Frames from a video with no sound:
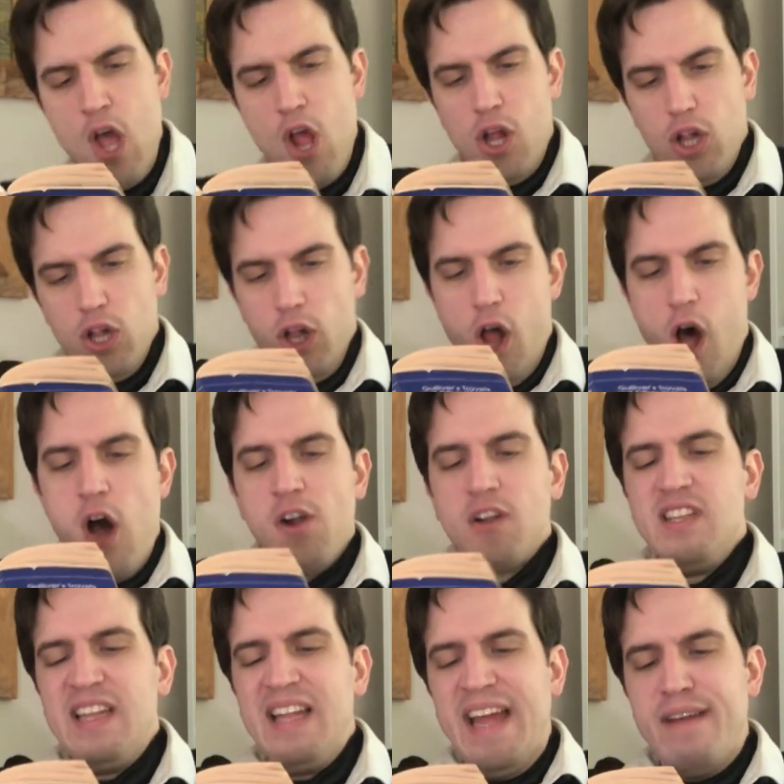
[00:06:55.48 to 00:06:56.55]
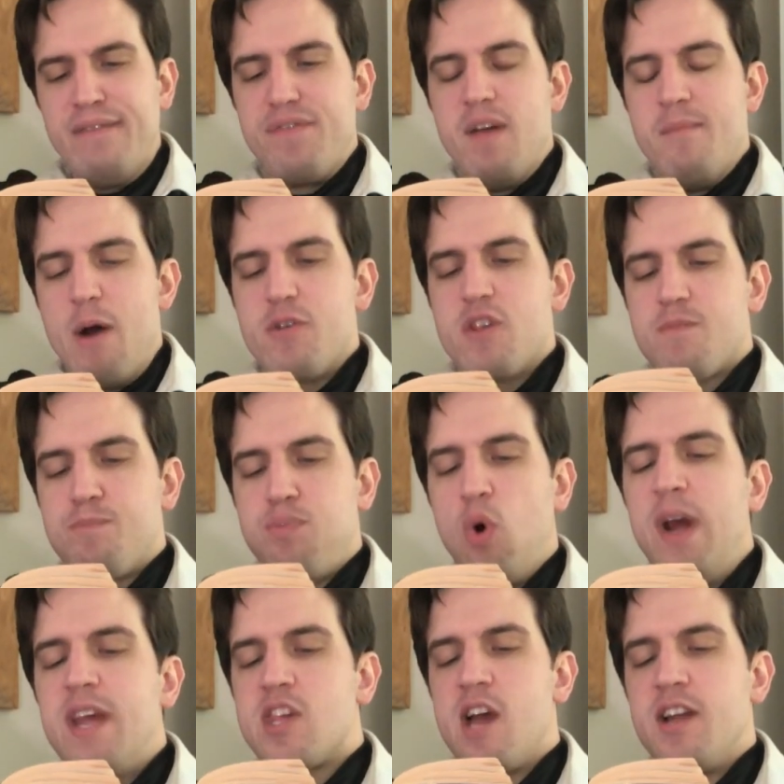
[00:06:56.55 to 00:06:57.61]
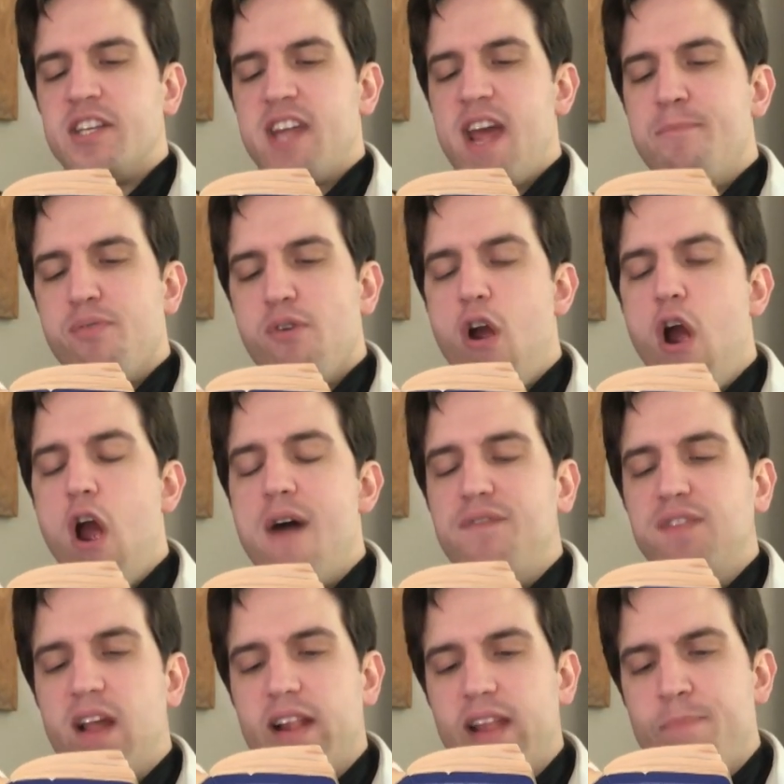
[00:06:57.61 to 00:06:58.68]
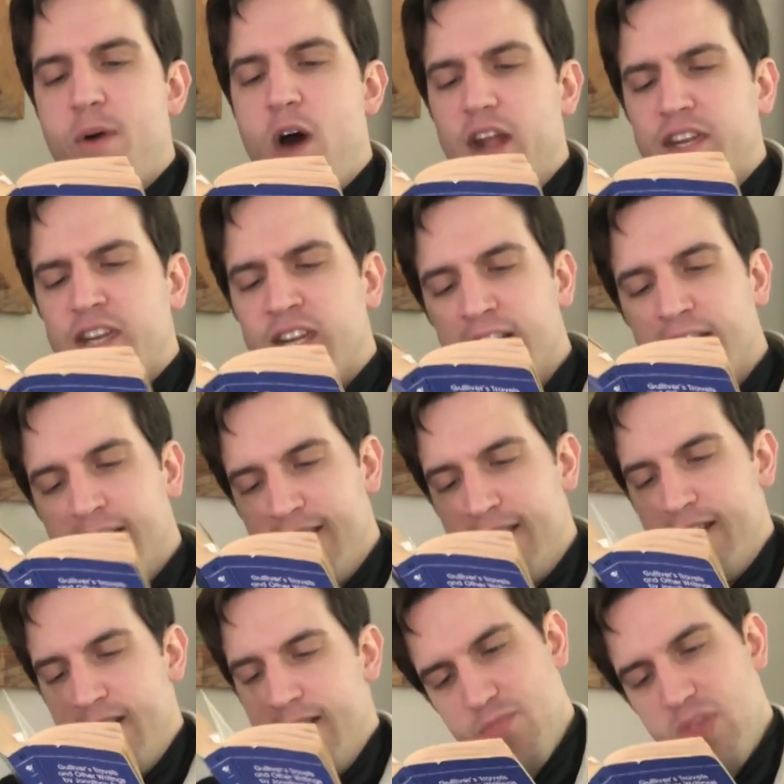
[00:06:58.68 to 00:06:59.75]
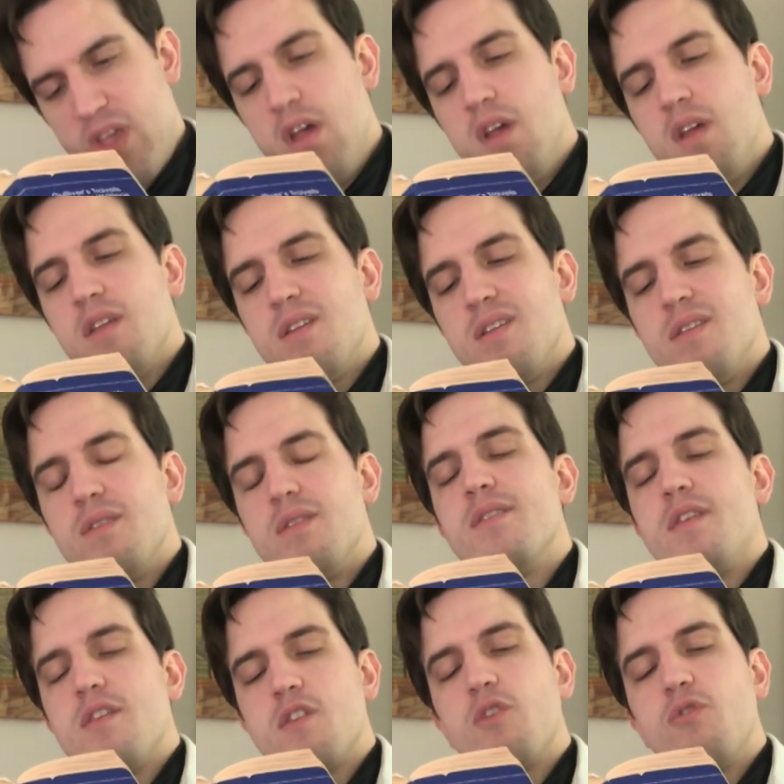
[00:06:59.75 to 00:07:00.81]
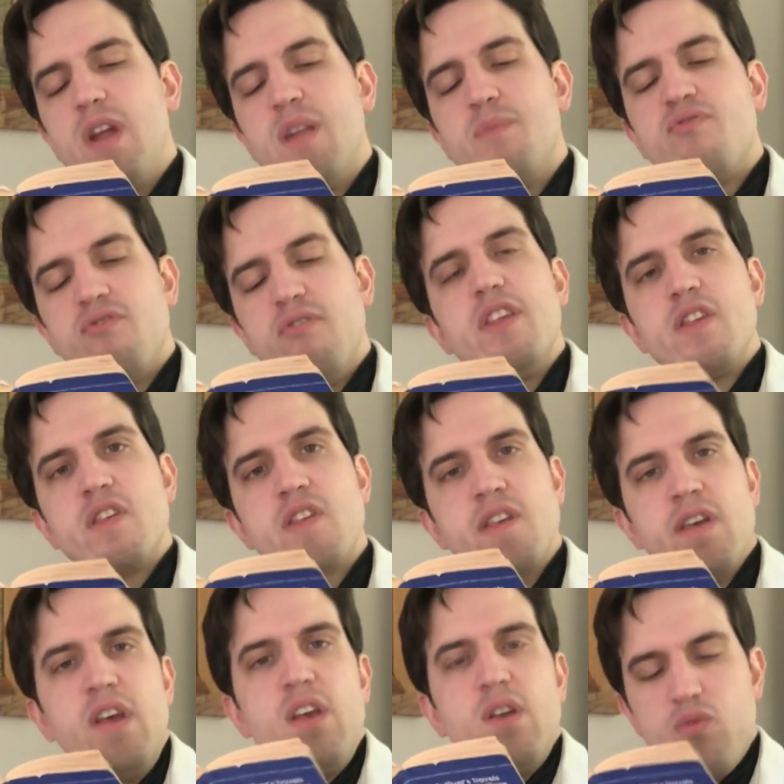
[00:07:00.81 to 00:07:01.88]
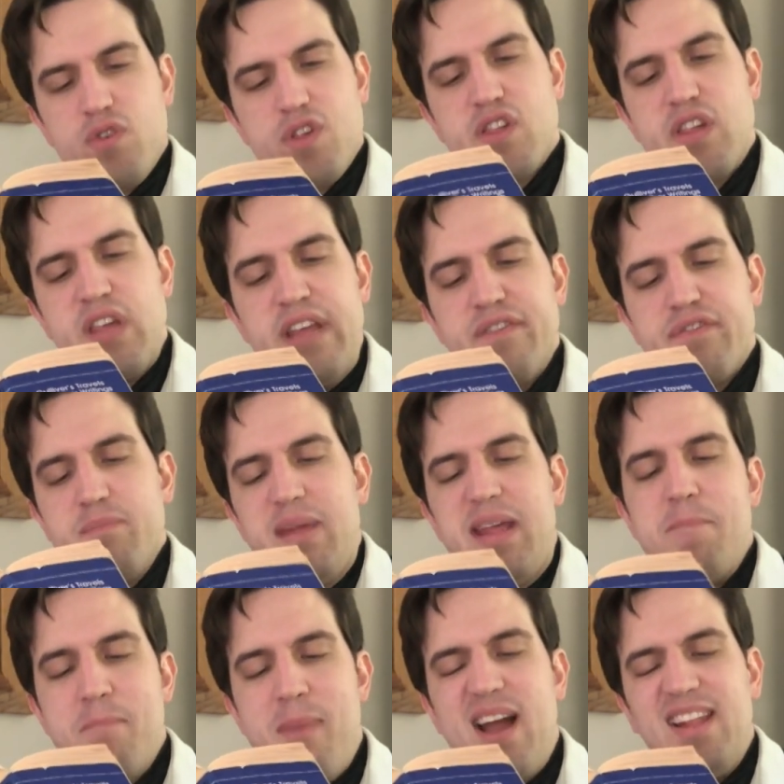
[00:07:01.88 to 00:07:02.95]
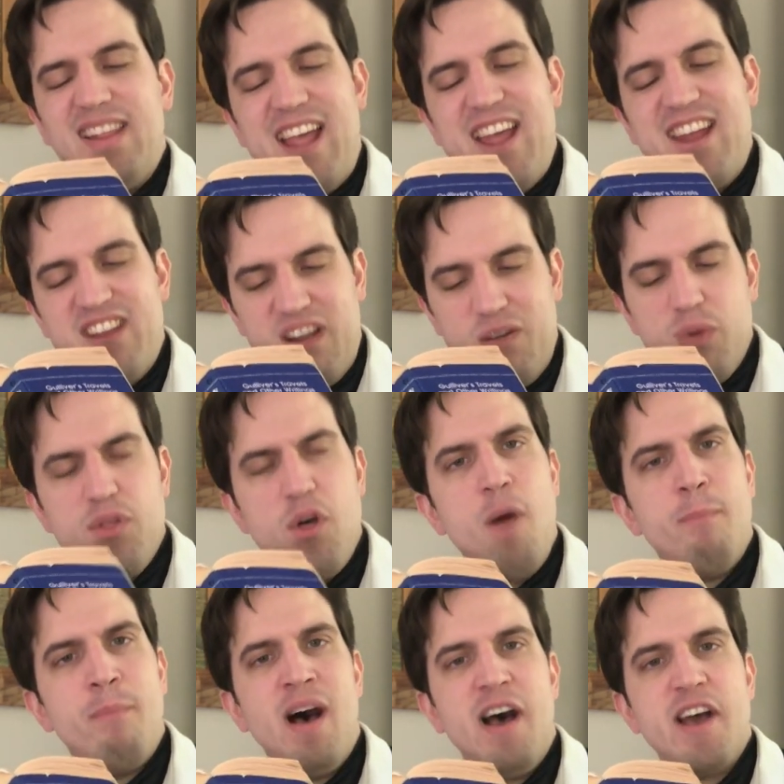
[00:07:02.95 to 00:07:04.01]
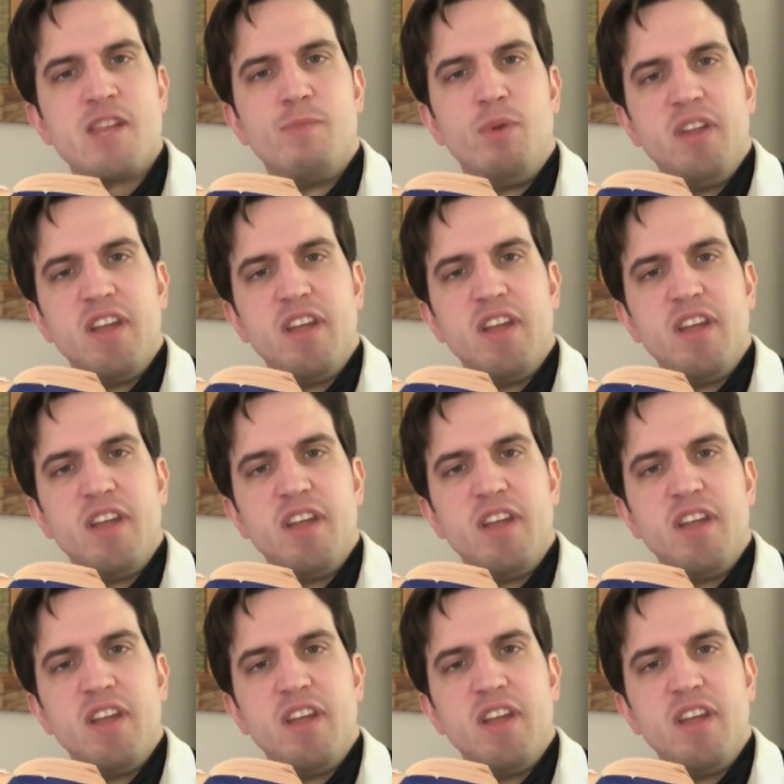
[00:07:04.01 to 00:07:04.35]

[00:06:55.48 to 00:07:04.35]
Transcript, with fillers: "Long live the most puissant Emperor of Lilliput!" This great prince received me at my landing with all possible